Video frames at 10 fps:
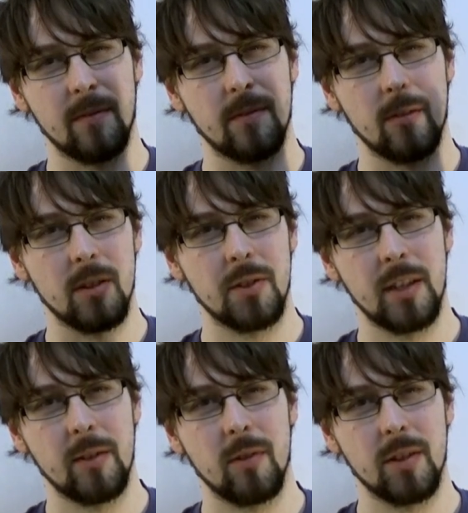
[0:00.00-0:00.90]
of
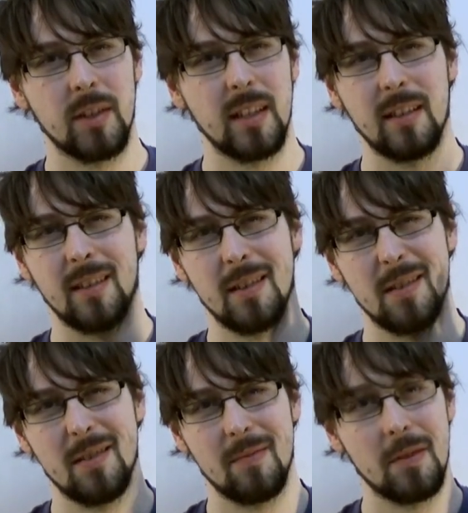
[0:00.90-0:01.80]
crusty and rusty, then
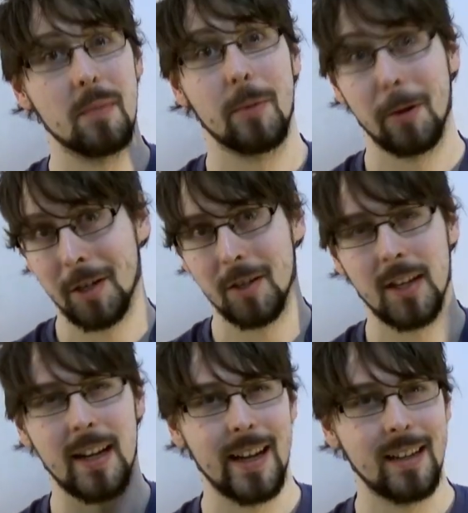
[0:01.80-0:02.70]
the brilliance,
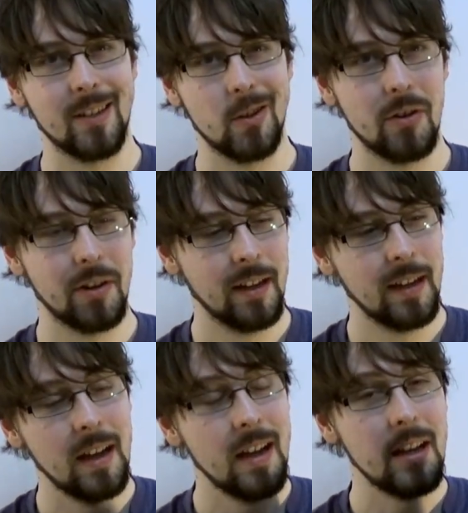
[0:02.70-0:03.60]
the high end is gone.
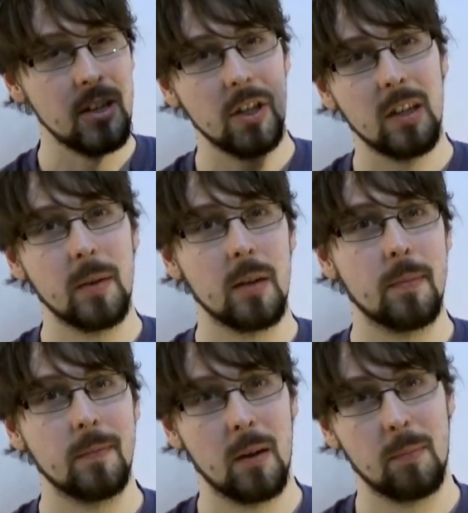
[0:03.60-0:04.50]
You chuck them in
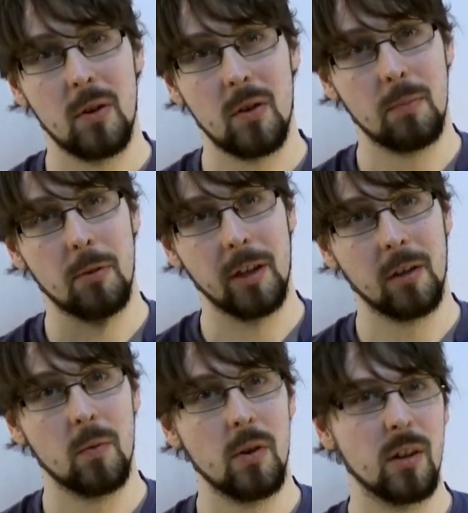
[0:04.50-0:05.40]
a pot of
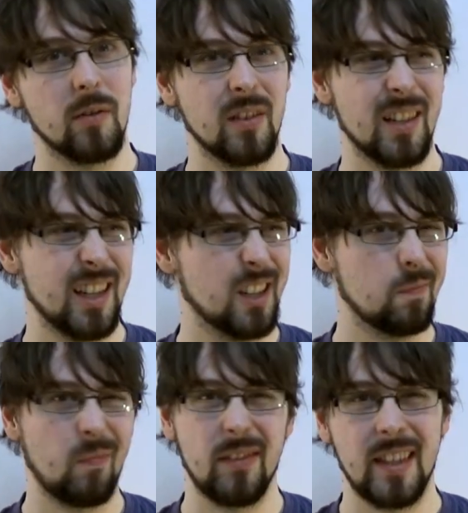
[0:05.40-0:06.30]
boiling water for like
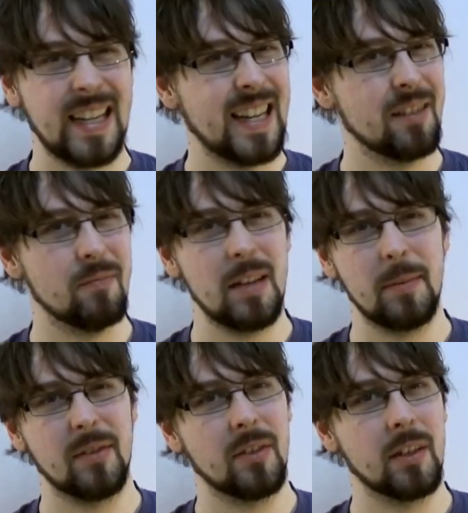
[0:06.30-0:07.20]
10,
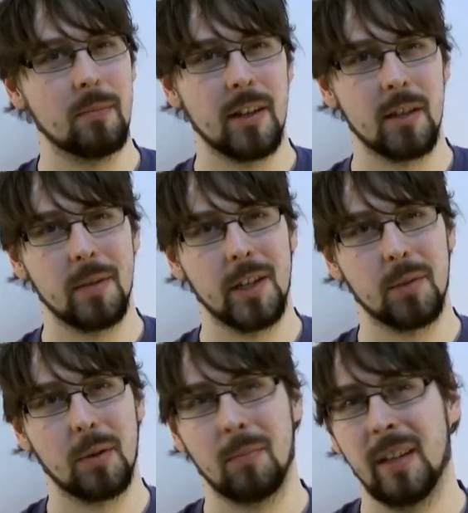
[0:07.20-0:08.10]
maybe 15 minutes
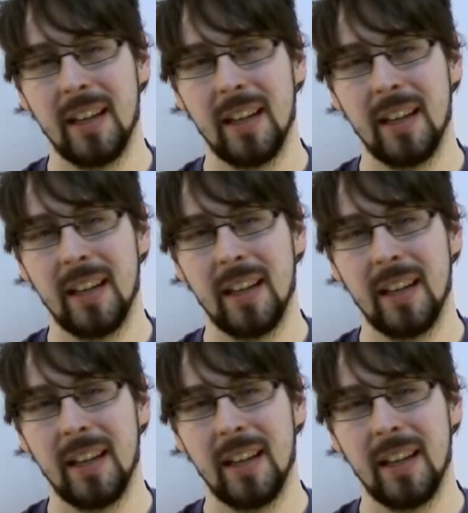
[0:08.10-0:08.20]
maximum.